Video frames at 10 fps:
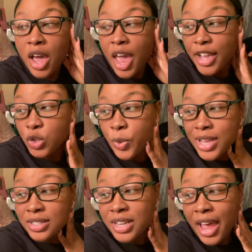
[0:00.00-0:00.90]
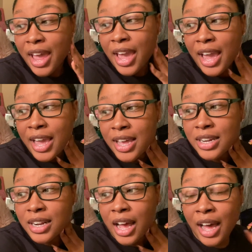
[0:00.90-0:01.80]
It's Wednesday
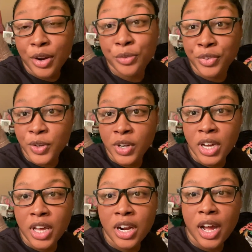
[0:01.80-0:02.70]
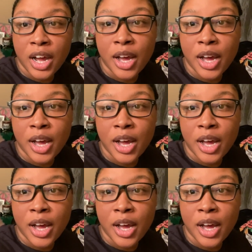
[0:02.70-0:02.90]
and I don't feel good.